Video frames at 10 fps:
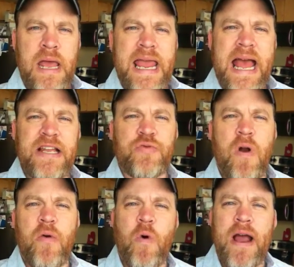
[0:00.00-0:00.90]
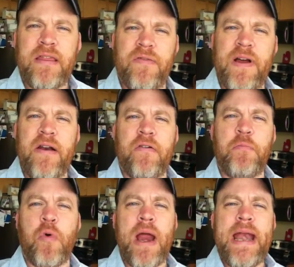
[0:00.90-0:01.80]
Hey guys, Ron White, the founder
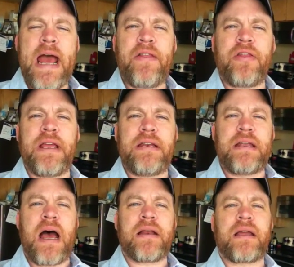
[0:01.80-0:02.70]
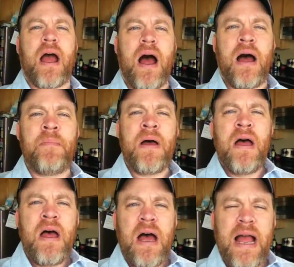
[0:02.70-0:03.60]
of BrainAthlete.com.
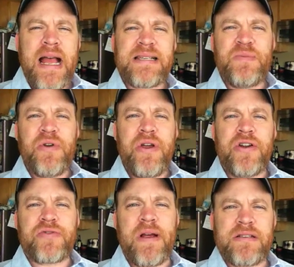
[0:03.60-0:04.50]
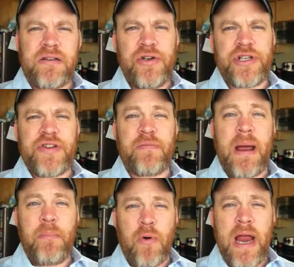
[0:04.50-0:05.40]
I got some New Year's resolutions for
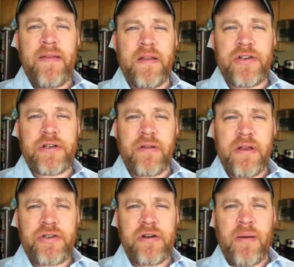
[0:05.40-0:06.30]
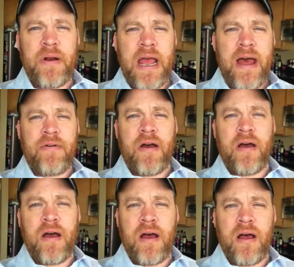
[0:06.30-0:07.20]
my brain this year. This year I'm going to have
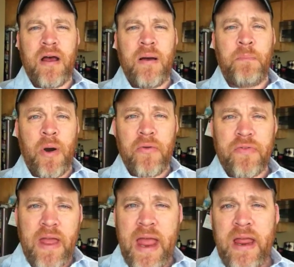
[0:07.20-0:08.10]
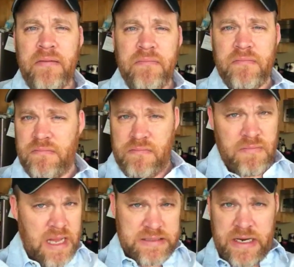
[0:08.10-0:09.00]
a, a, a birthday,
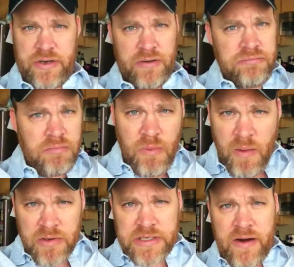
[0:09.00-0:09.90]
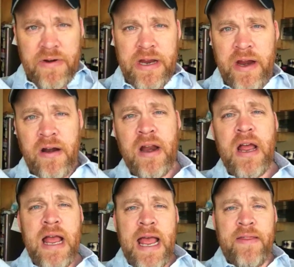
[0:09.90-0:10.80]
as I do almost every year.
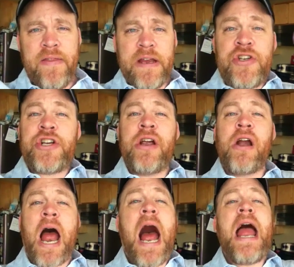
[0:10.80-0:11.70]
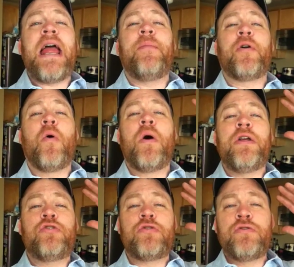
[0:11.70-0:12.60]
And this year I am
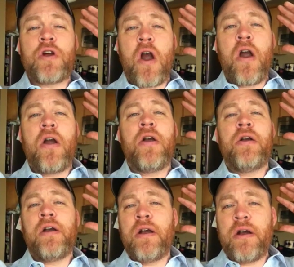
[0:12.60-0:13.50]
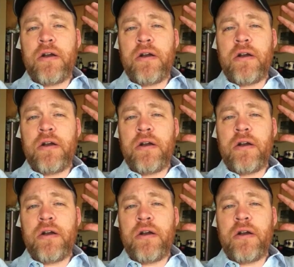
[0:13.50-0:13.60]
going to turn.